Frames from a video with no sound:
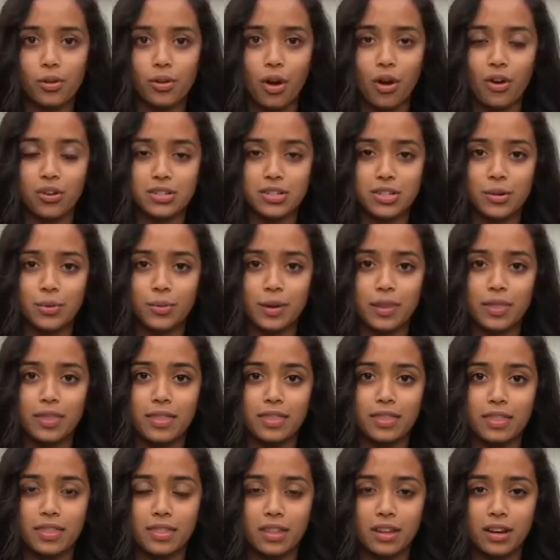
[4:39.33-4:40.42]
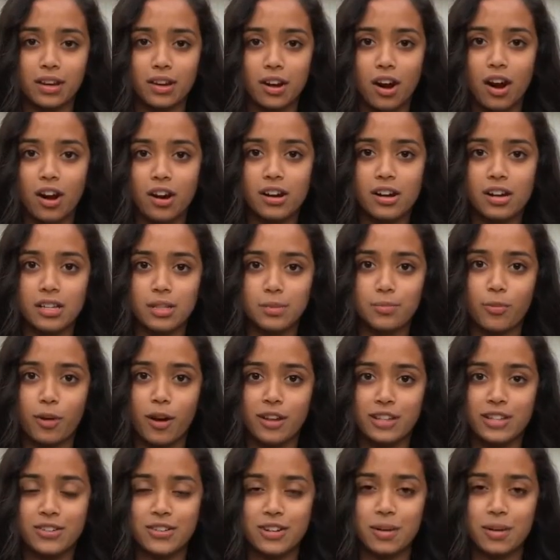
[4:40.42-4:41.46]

Roller coaster when the car is brought to a